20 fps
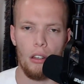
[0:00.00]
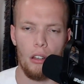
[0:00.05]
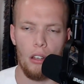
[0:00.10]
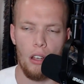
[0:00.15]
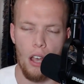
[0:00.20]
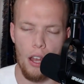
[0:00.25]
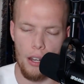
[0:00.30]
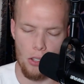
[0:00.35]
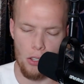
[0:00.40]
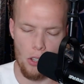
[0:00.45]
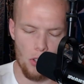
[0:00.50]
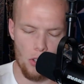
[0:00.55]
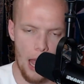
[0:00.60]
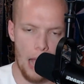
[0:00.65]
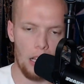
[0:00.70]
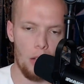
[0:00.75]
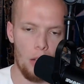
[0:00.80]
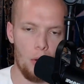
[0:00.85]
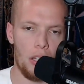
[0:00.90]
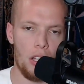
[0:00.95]
And that's
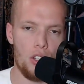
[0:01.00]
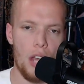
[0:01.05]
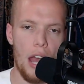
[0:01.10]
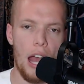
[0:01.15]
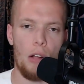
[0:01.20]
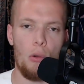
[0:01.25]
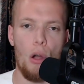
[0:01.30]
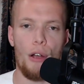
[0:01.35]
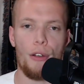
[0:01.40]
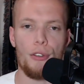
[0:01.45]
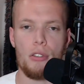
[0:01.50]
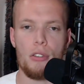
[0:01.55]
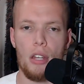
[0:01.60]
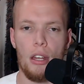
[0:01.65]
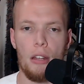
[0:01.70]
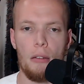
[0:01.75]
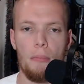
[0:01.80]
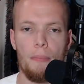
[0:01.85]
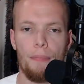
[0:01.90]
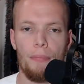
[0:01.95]
exactly what the Jaguars
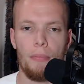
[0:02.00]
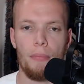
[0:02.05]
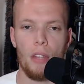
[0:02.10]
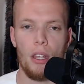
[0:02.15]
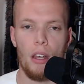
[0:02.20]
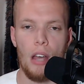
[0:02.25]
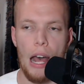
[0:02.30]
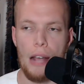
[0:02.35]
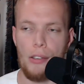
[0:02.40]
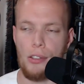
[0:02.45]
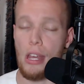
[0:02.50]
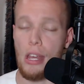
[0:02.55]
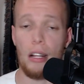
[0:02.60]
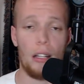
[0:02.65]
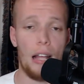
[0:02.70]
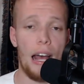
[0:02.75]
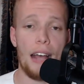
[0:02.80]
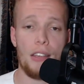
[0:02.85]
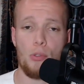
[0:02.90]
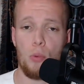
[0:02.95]
did. I said it
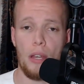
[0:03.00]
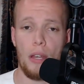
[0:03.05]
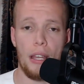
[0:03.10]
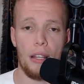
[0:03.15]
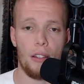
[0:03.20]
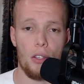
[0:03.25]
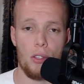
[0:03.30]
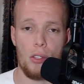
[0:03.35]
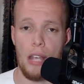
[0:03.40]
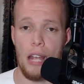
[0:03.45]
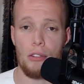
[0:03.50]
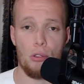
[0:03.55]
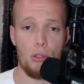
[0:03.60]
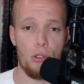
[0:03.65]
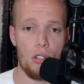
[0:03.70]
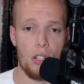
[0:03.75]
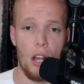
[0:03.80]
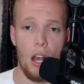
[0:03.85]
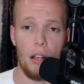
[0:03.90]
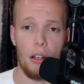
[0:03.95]
last week. The Saints are
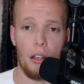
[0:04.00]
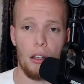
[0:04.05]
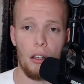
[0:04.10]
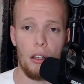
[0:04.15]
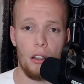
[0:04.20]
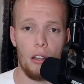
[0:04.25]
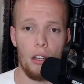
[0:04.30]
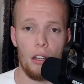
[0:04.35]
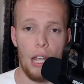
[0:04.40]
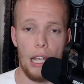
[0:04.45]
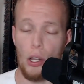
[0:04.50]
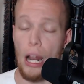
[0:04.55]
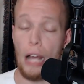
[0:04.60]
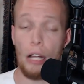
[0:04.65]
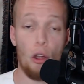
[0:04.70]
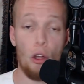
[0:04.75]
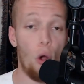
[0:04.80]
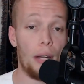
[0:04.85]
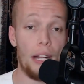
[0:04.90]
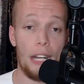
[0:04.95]
stuck, and they're not
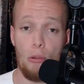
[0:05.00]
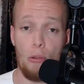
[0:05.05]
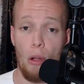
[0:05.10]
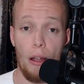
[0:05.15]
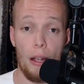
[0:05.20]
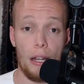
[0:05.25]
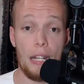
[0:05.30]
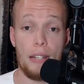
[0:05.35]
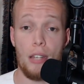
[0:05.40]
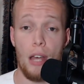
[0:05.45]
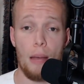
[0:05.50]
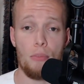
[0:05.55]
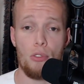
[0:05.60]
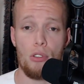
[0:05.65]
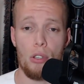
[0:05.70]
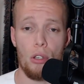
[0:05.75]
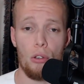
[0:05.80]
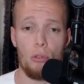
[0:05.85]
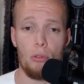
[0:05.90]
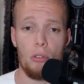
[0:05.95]
going anywhere anytime
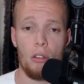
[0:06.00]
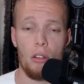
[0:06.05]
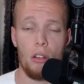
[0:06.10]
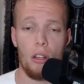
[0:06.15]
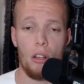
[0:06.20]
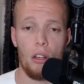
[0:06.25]
soon.